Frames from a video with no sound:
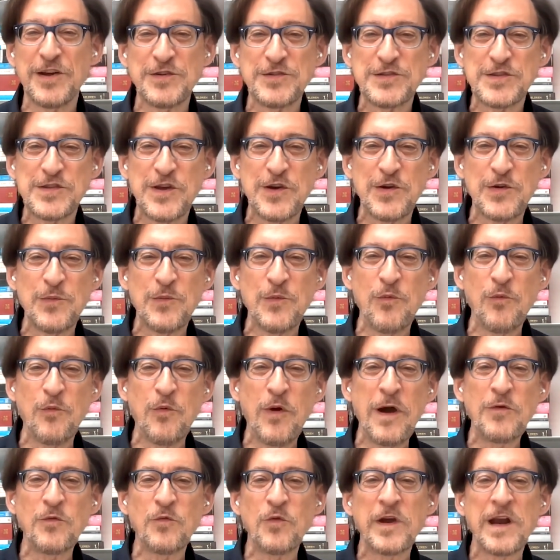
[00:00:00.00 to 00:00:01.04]
So,
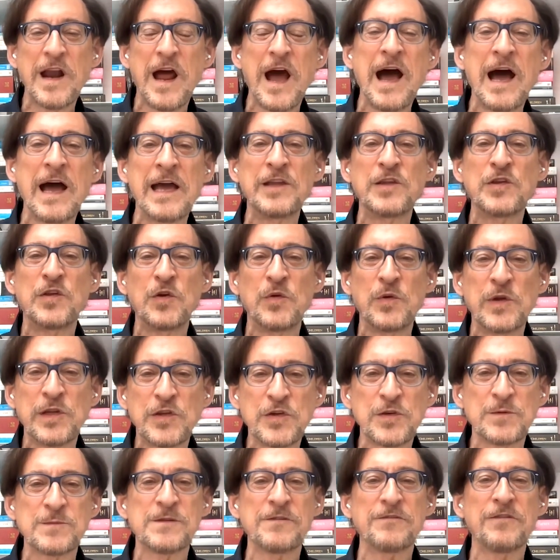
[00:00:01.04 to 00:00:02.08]
what would I do in
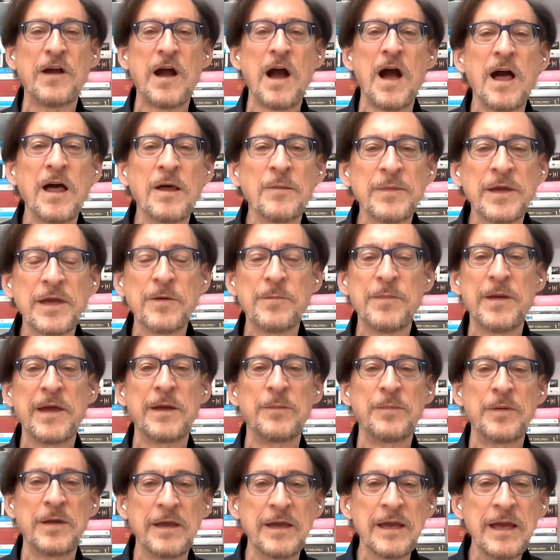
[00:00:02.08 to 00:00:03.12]
terms of calming a
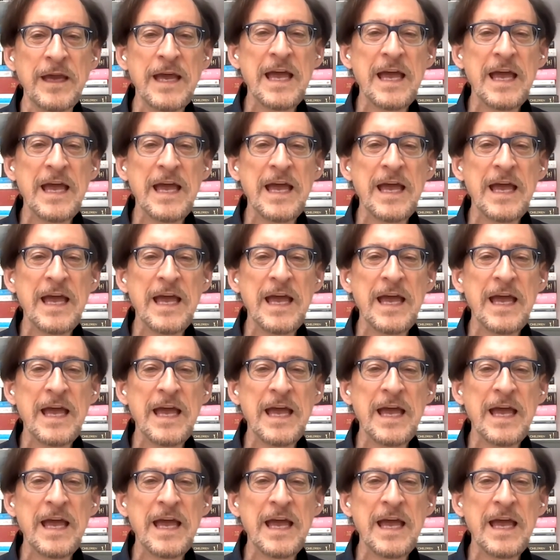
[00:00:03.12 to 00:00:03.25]
baby